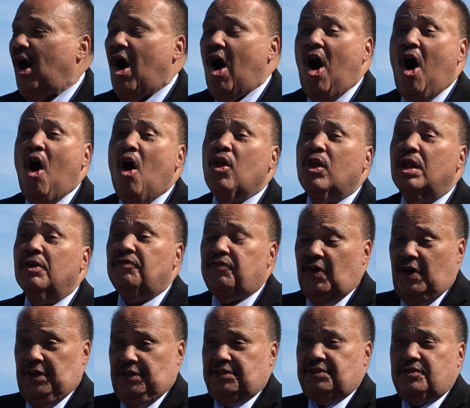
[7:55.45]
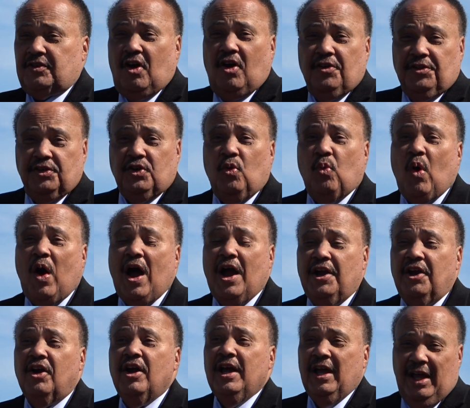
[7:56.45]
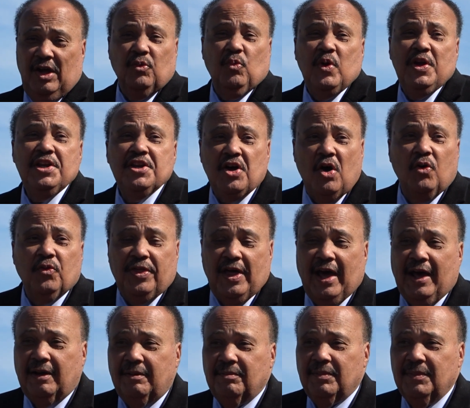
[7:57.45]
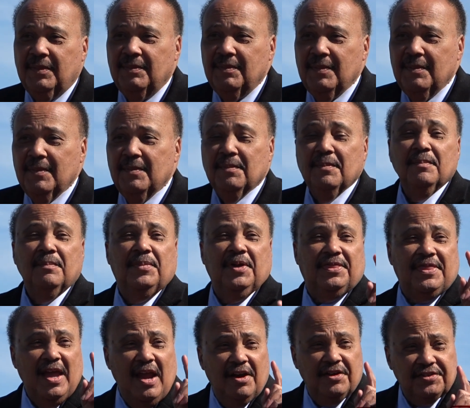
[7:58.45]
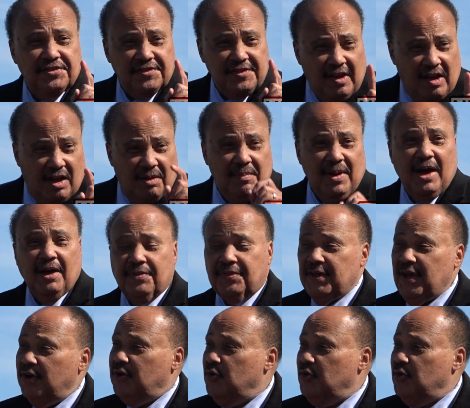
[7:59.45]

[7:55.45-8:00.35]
All of us are the choir, and we know that. But there are some out there